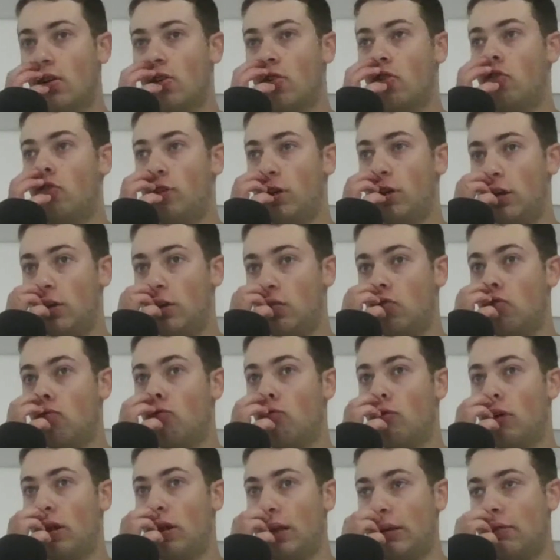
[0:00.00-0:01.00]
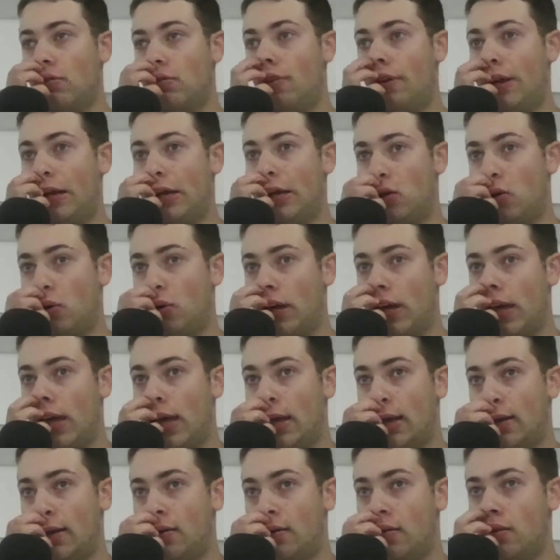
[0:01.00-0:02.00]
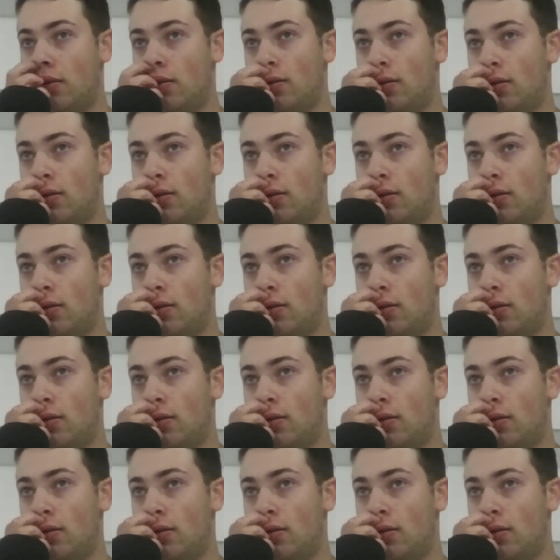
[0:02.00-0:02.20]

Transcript: She is really, really annoying.